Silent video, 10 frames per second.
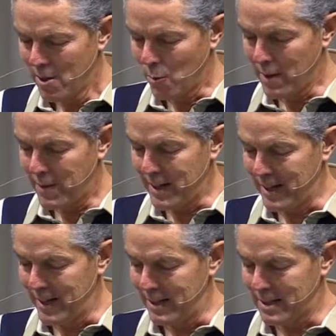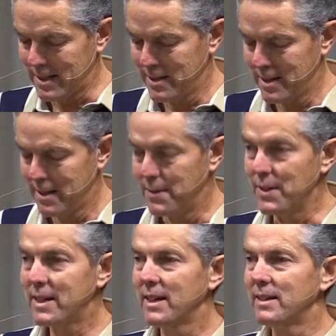One thing is,
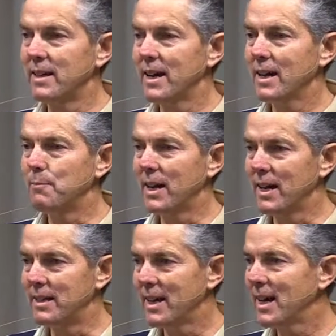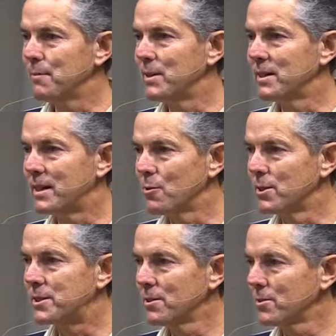thinking they had a bad dad meant they were
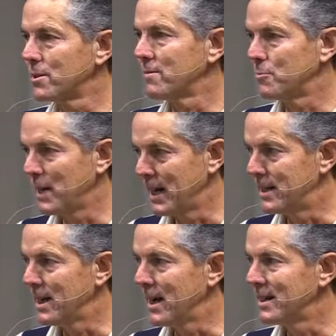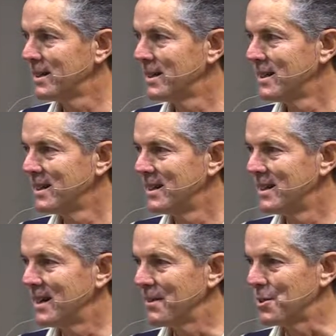children of a bad dad.
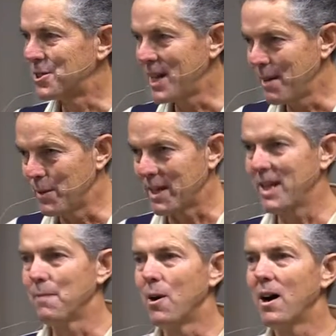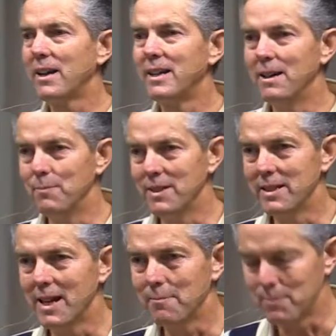And the shame that came on him in
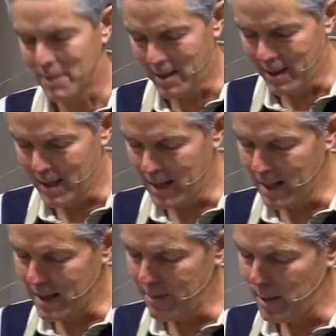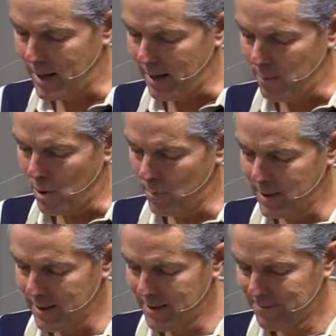that
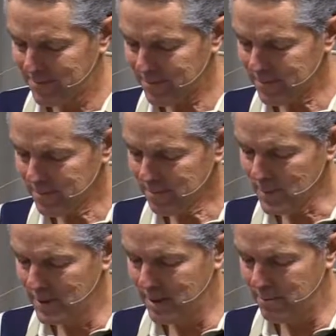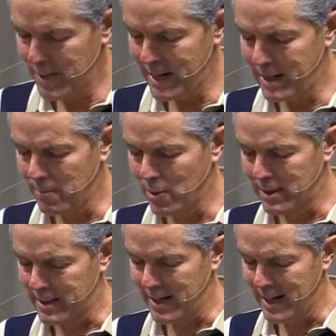moment made them
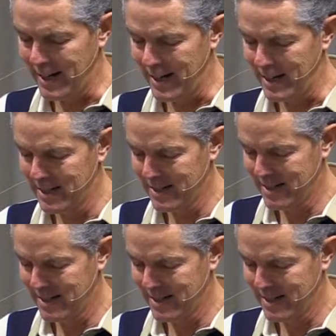want to hide.